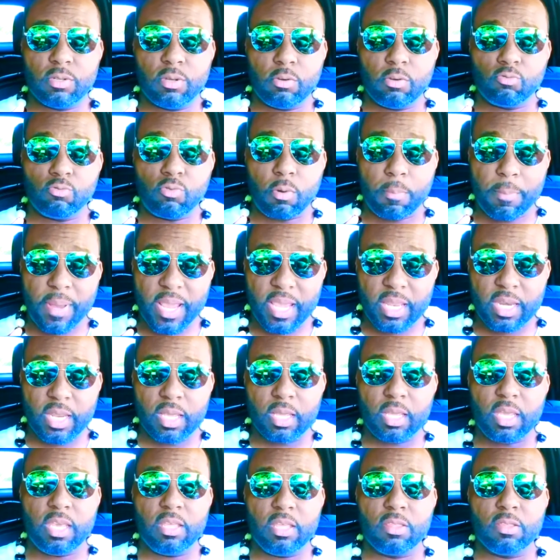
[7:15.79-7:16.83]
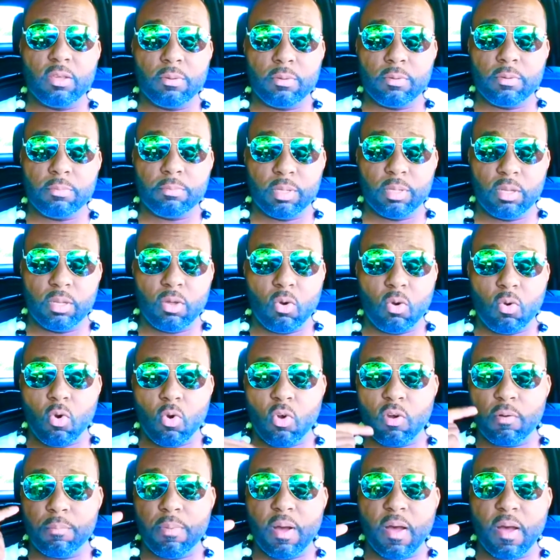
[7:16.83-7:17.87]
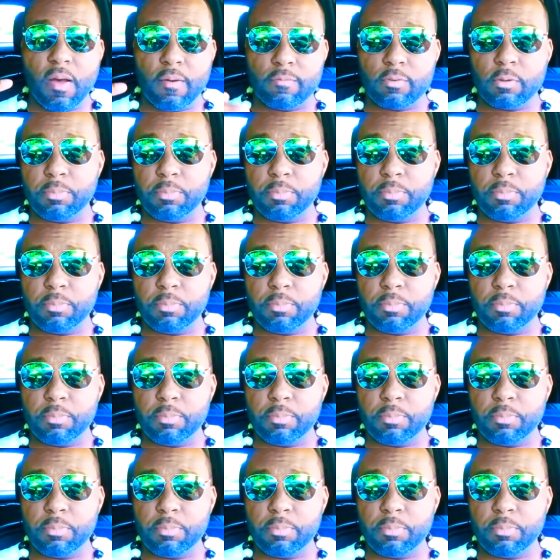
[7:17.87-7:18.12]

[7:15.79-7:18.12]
remaining either below or above,